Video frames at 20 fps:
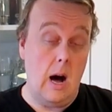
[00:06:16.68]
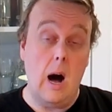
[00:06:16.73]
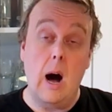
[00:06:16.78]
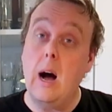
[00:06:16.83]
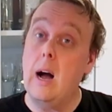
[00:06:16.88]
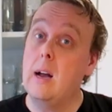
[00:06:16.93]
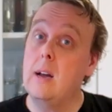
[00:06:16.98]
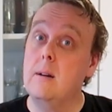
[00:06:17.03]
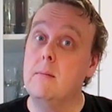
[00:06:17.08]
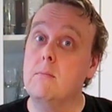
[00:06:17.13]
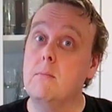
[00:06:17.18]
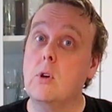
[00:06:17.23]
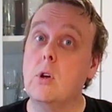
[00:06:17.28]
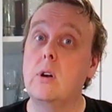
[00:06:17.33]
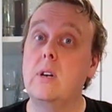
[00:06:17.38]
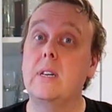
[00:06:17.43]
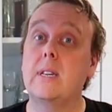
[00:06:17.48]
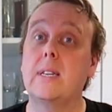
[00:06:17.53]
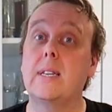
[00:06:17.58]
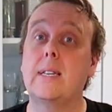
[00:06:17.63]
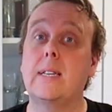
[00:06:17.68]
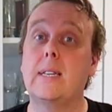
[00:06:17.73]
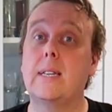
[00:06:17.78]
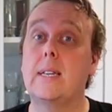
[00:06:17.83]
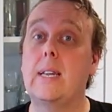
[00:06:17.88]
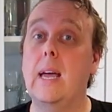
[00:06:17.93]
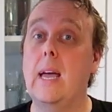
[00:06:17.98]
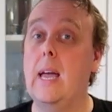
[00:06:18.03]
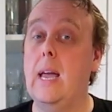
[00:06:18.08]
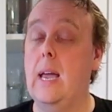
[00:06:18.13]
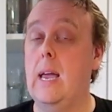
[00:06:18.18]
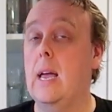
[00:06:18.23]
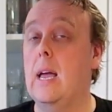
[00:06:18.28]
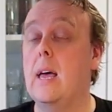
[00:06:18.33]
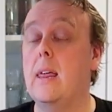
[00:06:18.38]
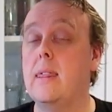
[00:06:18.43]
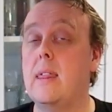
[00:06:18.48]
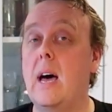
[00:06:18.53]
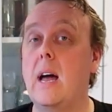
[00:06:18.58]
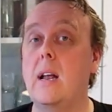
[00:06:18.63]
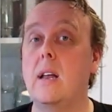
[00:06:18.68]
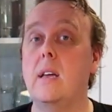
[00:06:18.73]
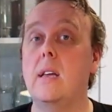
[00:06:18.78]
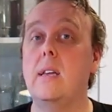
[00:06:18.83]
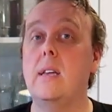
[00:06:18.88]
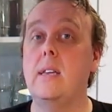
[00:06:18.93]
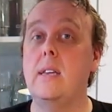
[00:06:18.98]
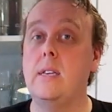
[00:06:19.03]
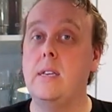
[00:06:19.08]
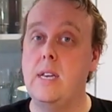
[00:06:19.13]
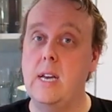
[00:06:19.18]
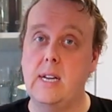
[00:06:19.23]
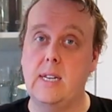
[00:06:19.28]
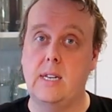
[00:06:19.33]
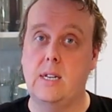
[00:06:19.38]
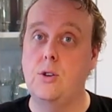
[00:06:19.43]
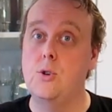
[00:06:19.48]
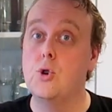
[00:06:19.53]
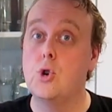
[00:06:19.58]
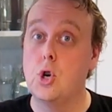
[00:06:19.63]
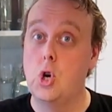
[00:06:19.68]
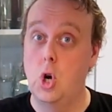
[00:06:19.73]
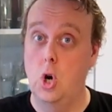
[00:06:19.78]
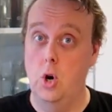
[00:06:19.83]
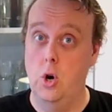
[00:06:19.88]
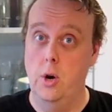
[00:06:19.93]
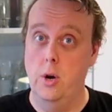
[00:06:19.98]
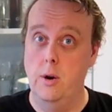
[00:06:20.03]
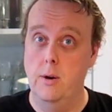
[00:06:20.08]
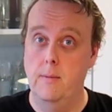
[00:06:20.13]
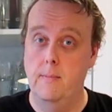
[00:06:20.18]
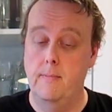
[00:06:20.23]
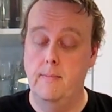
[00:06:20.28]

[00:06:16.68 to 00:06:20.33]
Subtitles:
I'm going to say that yes, you could.